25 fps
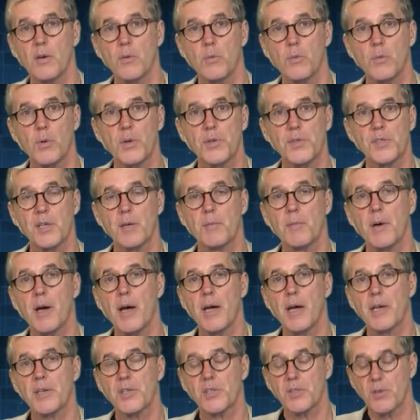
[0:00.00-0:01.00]
with some
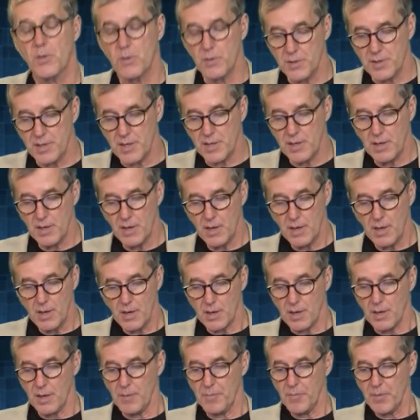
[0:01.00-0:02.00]
high certainty,
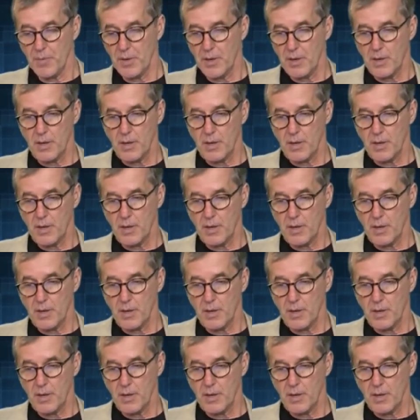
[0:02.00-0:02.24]
a